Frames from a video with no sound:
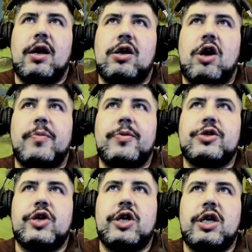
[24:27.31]

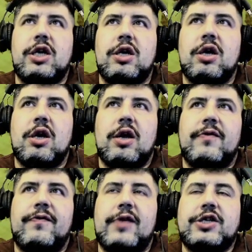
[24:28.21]
Carpentry,
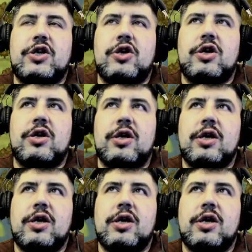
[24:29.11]
Fletcher,